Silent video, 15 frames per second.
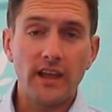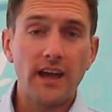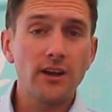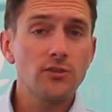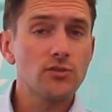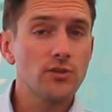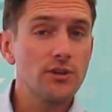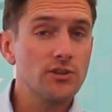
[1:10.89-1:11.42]
Not
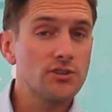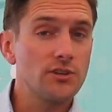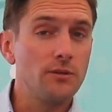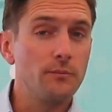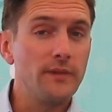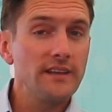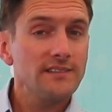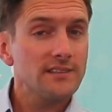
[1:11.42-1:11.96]
a
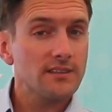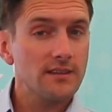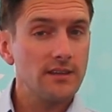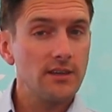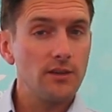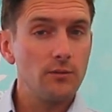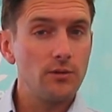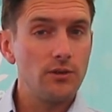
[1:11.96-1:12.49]
traditional mist
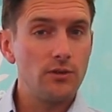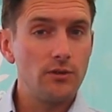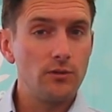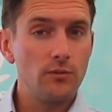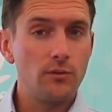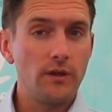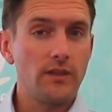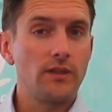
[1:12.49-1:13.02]
that you would
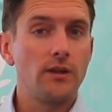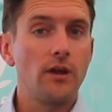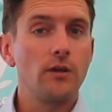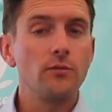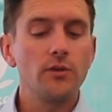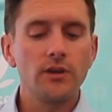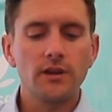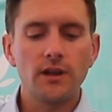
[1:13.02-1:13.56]
do with an
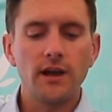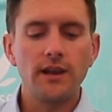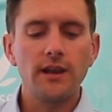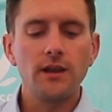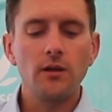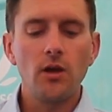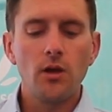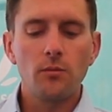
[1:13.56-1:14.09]
unrooted
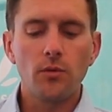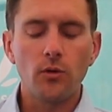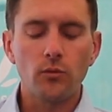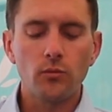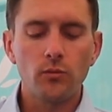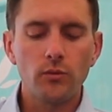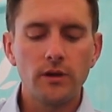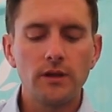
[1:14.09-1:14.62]
cutting, but
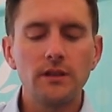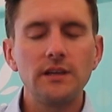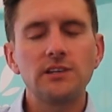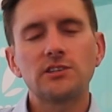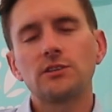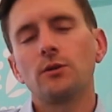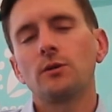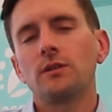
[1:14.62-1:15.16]
really
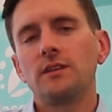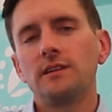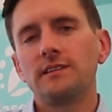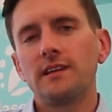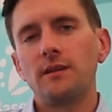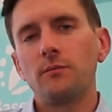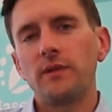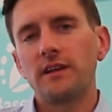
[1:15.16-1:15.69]
soak
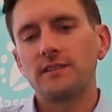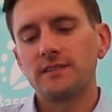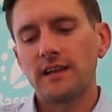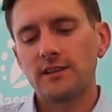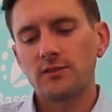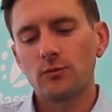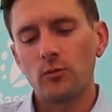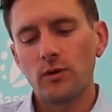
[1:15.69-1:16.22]
these in because
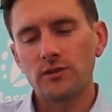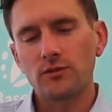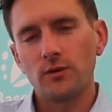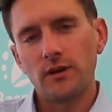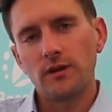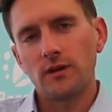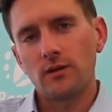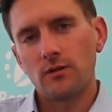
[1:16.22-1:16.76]
that's what's
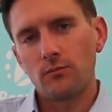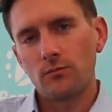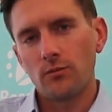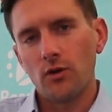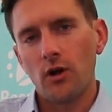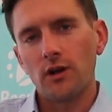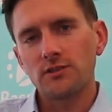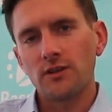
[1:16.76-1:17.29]
going to
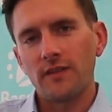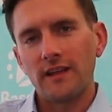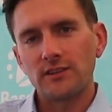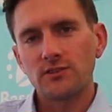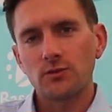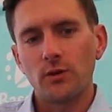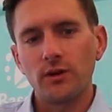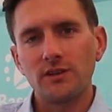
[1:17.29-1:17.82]
cause all
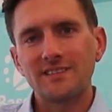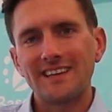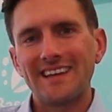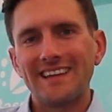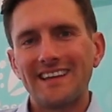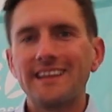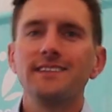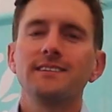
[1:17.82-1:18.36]
that soil to
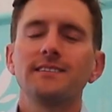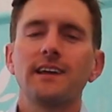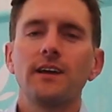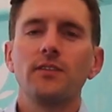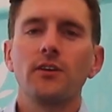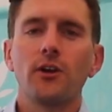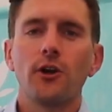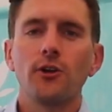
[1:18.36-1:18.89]
get
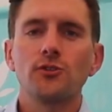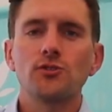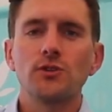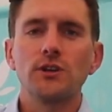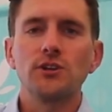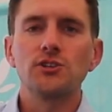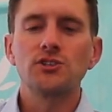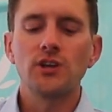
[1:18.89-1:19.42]
inside the
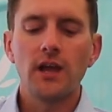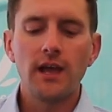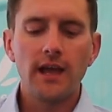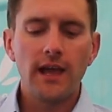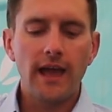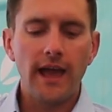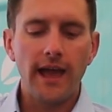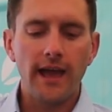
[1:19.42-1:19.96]
cartridge
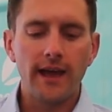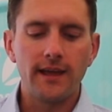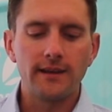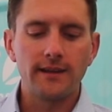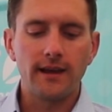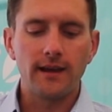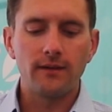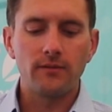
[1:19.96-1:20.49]

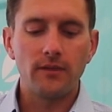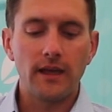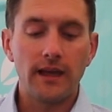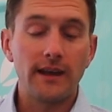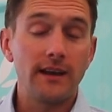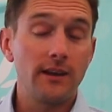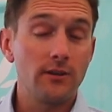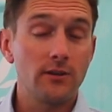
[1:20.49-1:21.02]
and
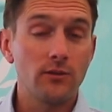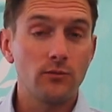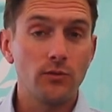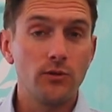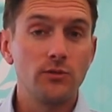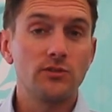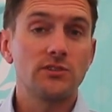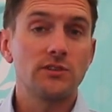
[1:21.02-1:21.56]
adhere to the
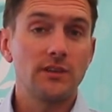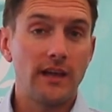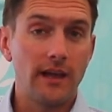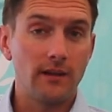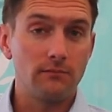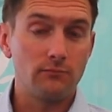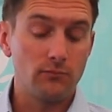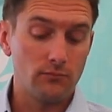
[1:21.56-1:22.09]
roots
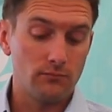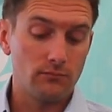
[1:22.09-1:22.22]
and